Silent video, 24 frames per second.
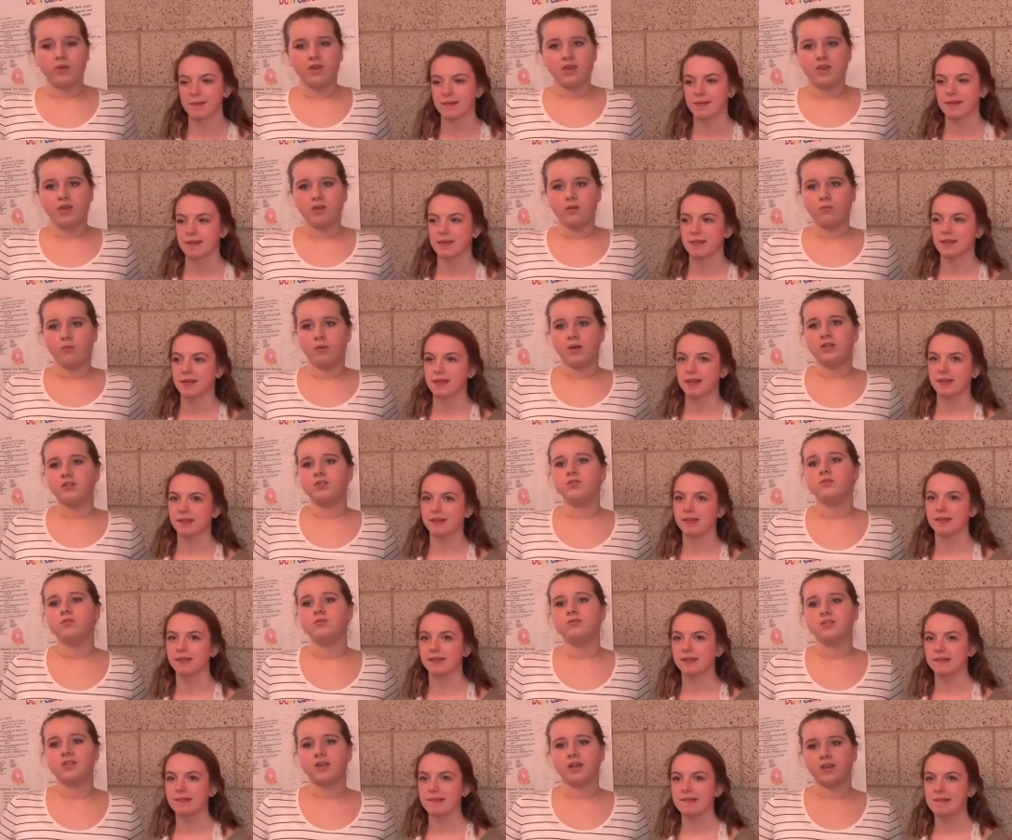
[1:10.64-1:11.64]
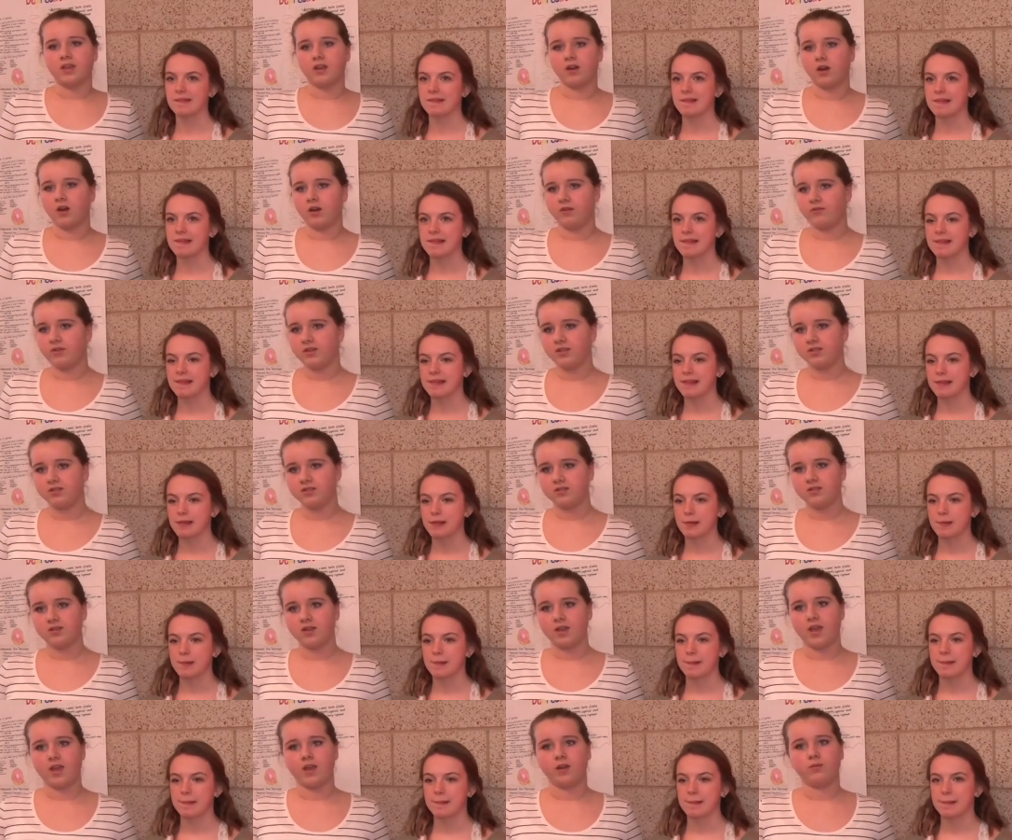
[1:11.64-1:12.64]
Speaker 1: We went to Second
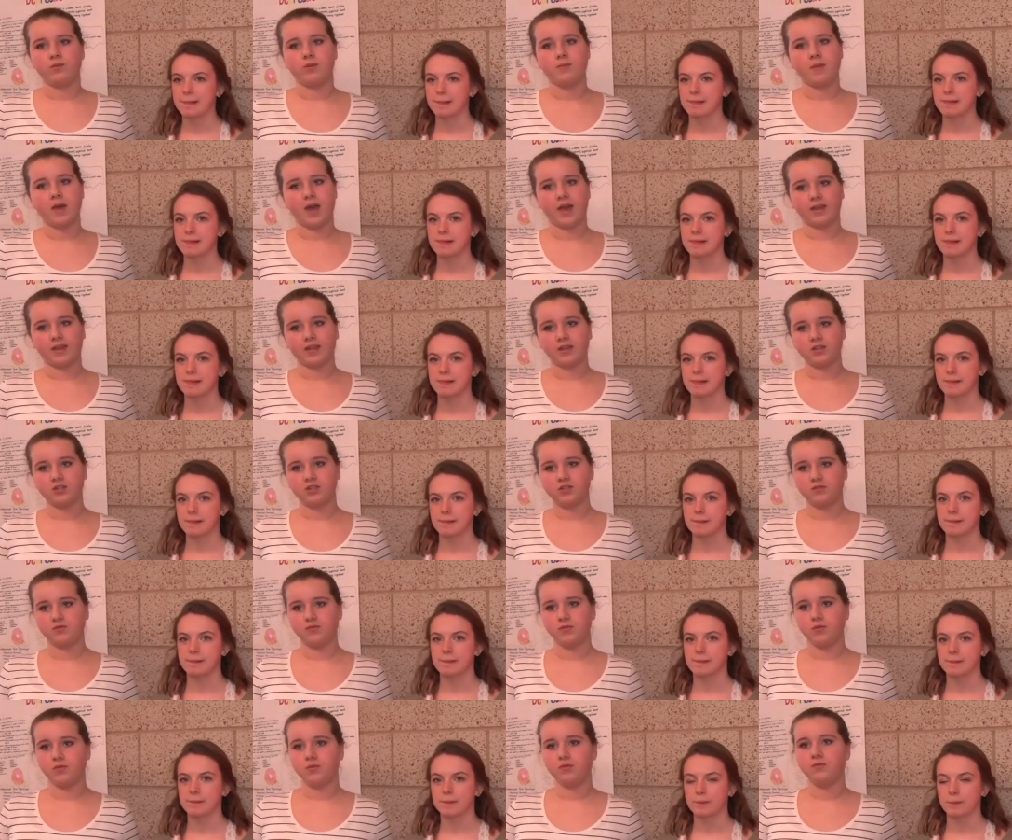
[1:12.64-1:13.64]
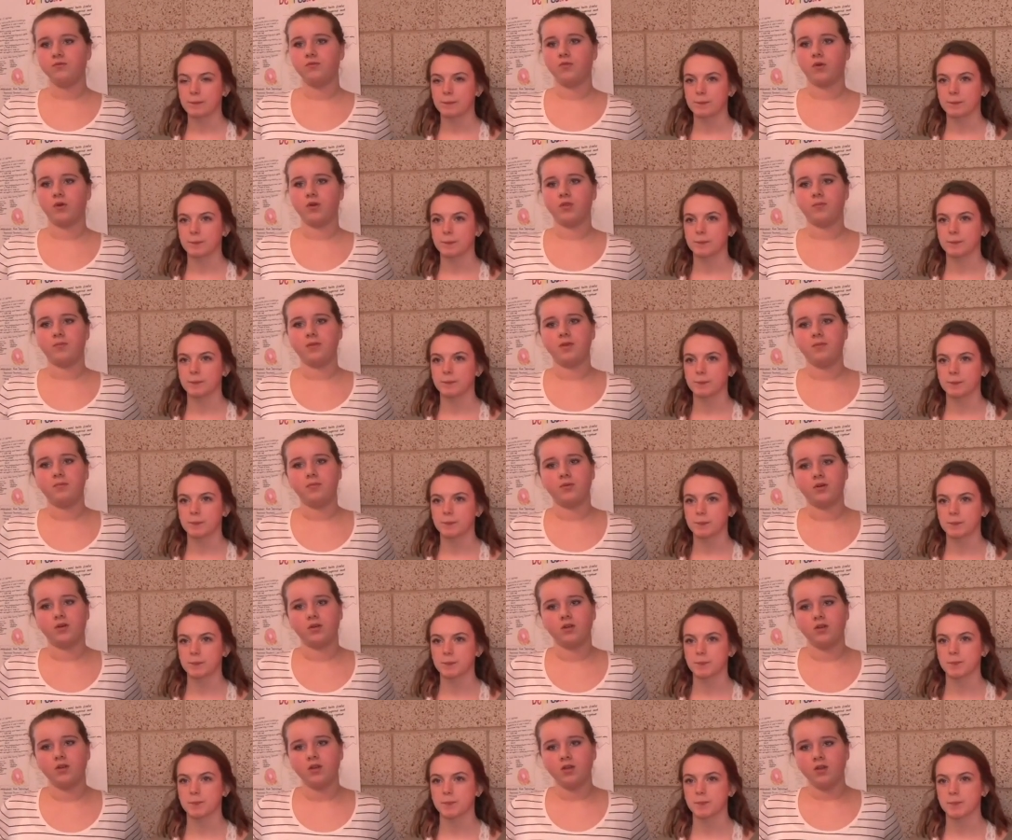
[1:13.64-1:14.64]
Harvest and we packaged food for the
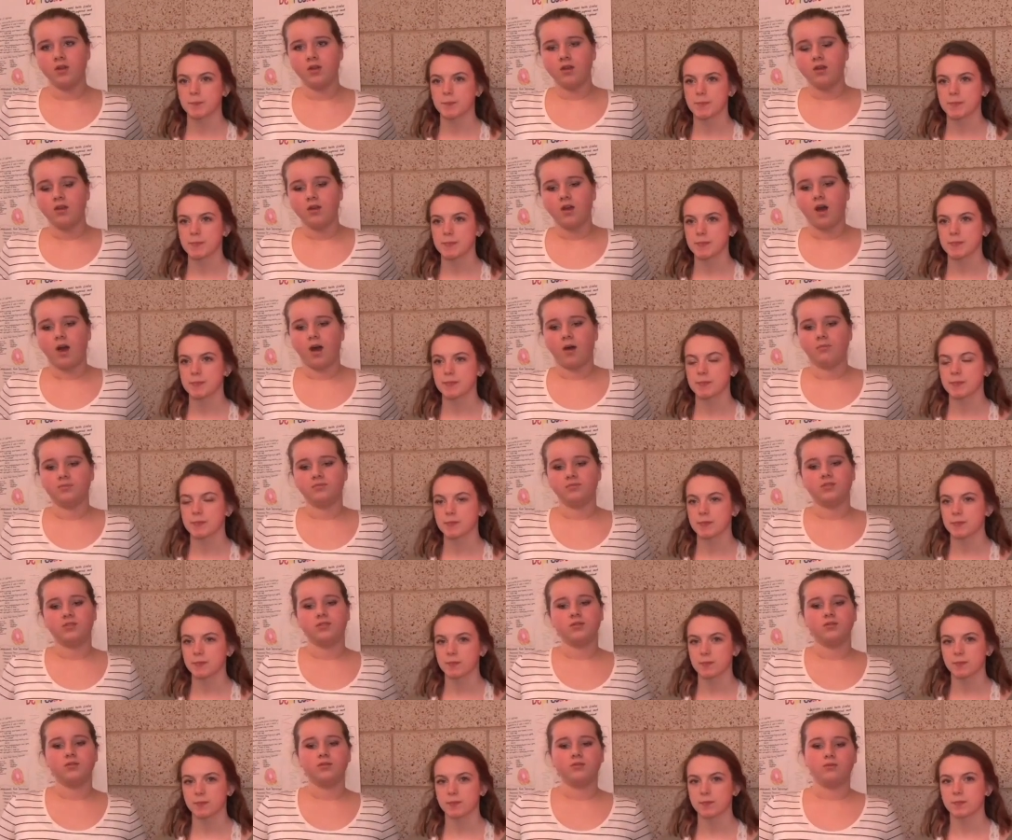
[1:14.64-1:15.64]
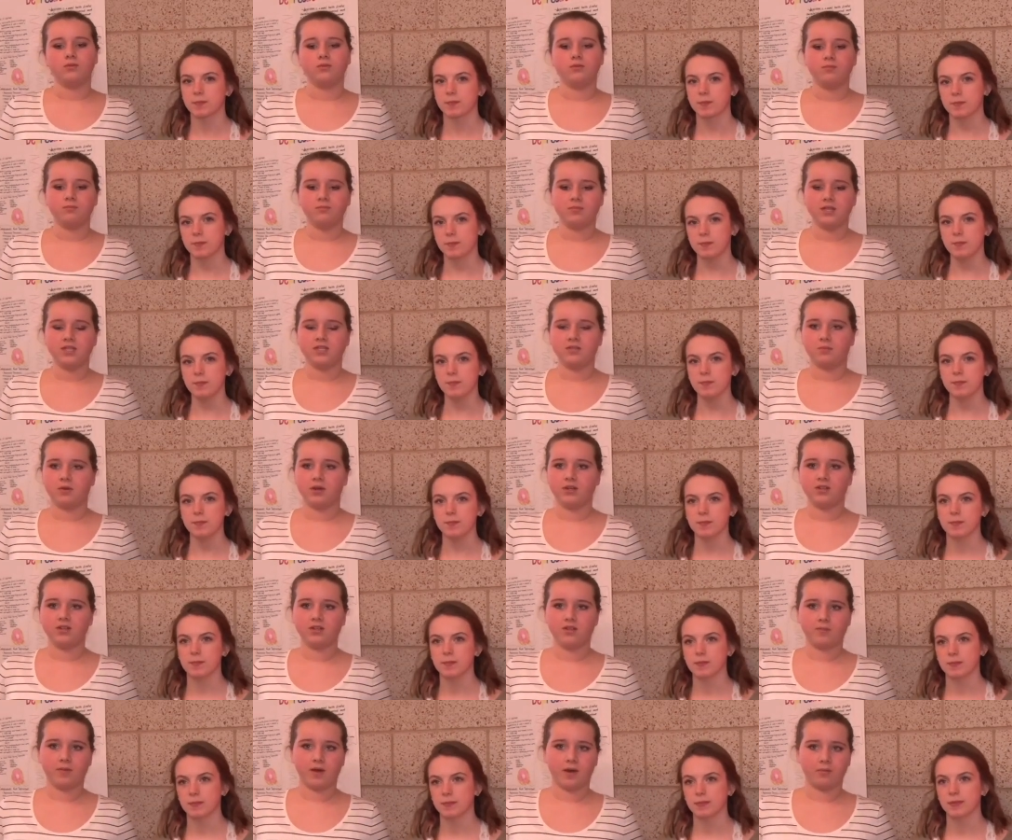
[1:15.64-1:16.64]
people um, to be spread
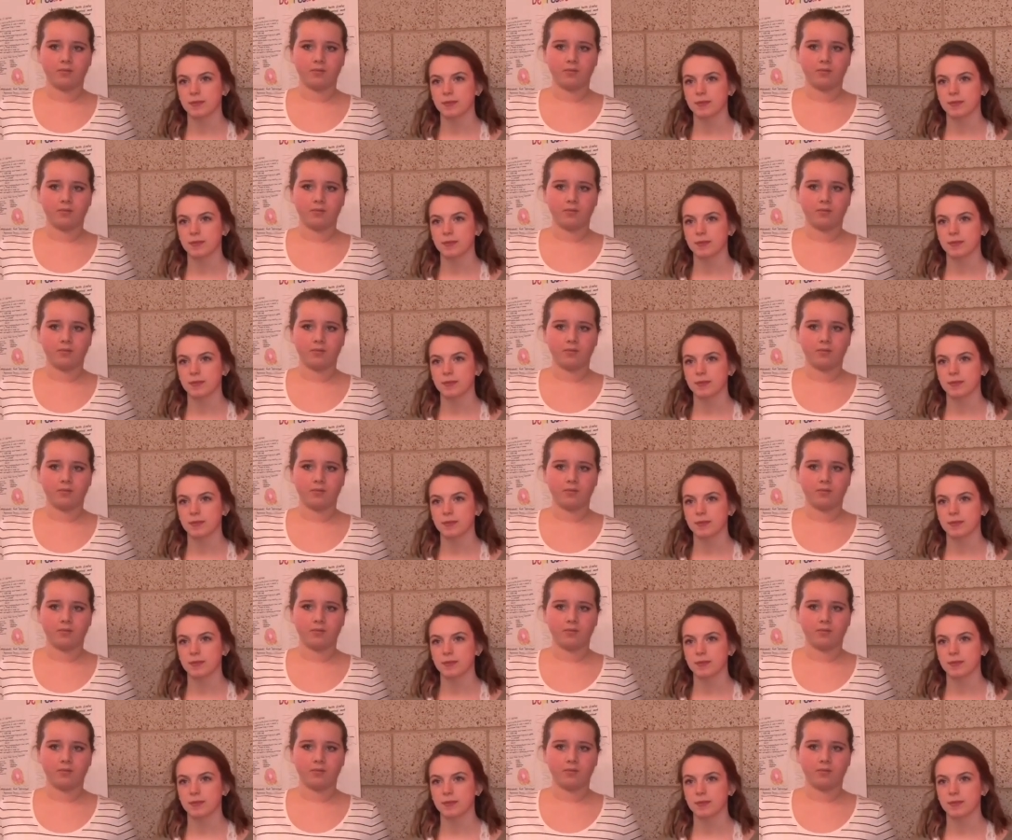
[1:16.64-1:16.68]
to the